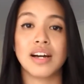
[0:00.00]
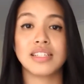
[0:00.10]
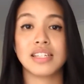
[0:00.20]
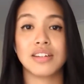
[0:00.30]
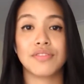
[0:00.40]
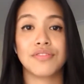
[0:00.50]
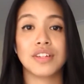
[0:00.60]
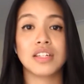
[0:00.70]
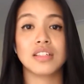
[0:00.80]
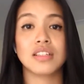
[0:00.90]
I did
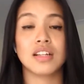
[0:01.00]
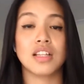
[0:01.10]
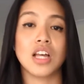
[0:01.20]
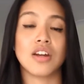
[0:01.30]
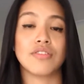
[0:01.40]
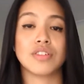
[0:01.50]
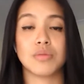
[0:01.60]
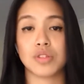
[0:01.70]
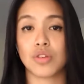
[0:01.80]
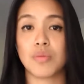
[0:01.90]
feel a lot of
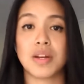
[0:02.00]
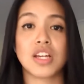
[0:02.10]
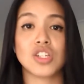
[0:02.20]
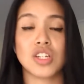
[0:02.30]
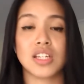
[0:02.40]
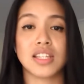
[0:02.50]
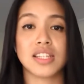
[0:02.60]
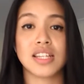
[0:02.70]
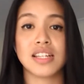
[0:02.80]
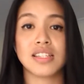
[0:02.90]
discrimination in the
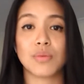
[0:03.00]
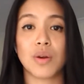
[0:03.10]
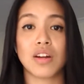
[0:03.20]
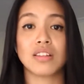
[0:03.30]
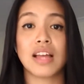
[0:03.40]
sense where